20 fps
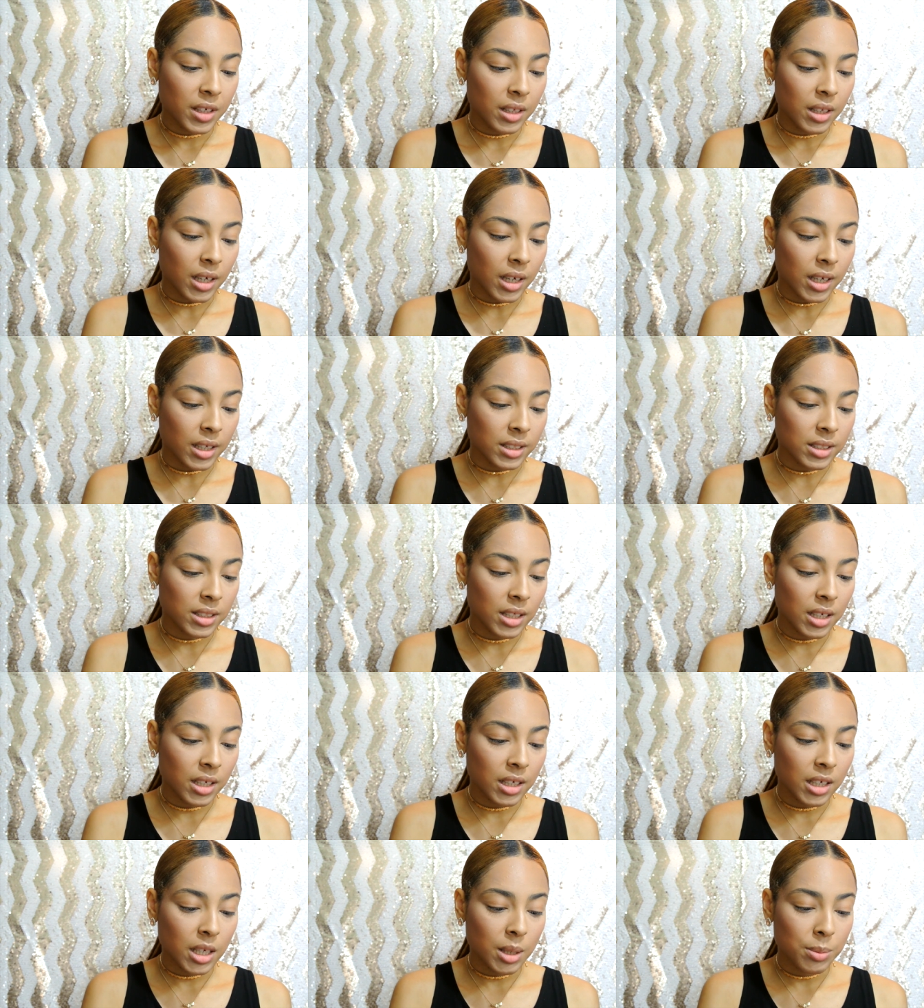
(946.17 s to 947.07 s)
Like I said,
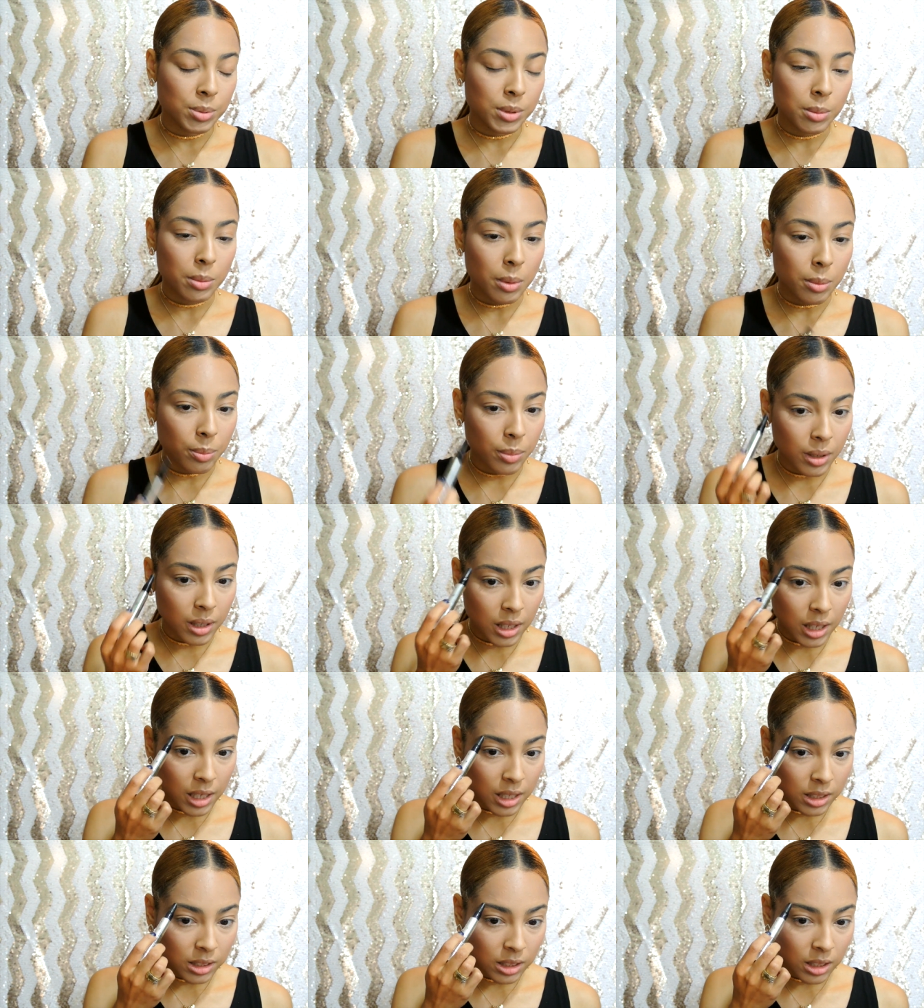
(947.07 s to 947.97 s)
it keeps them in
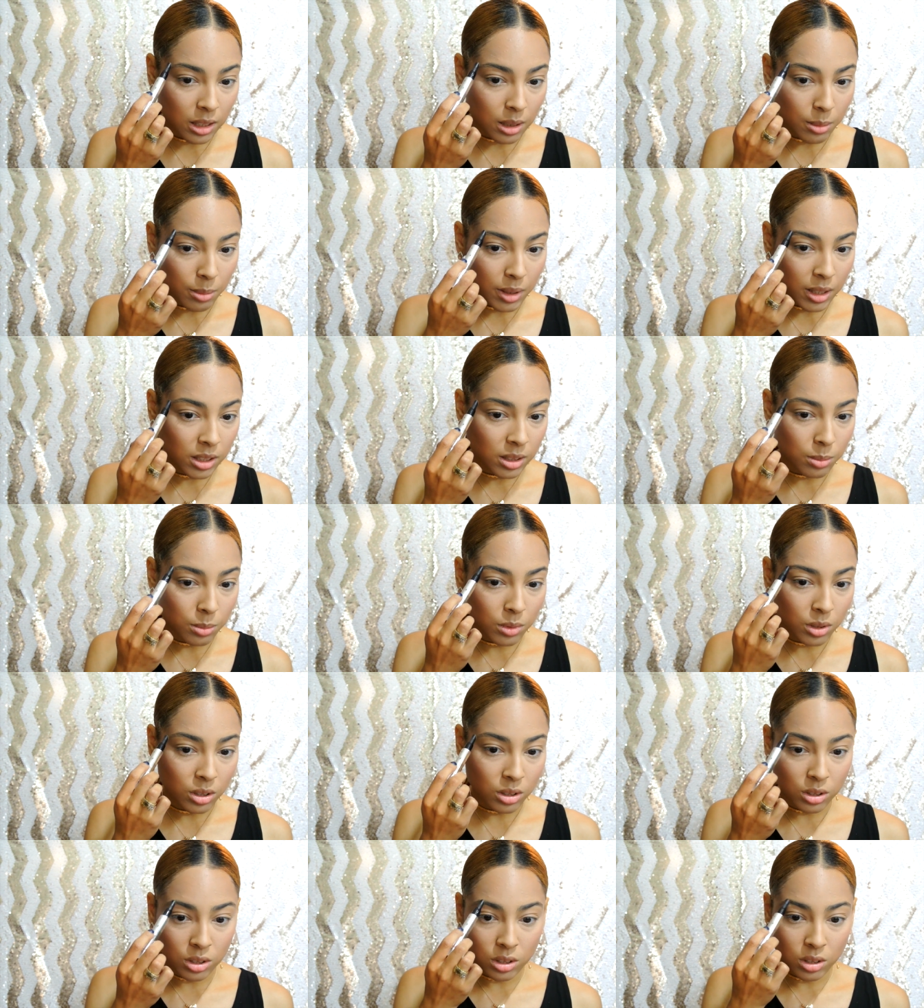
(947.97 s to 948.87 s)
place, and it makes them
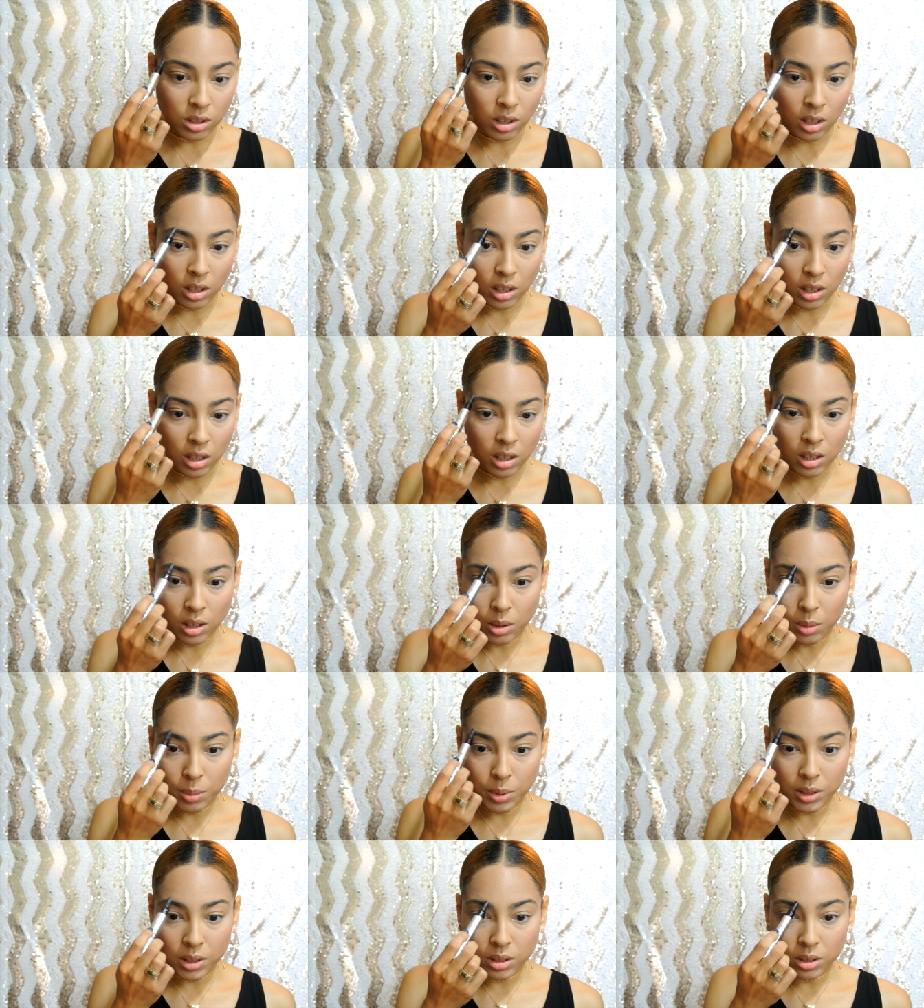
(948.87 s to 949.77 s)
look just a little
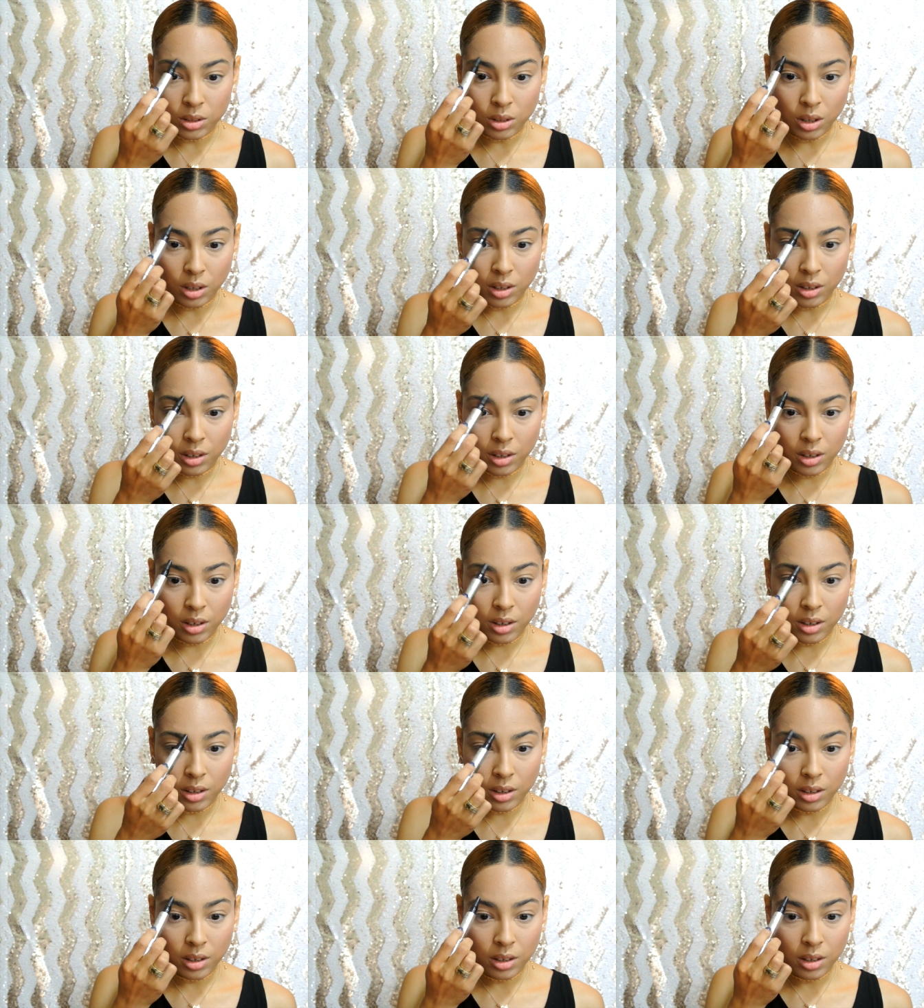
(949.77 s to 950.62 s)
bit darker,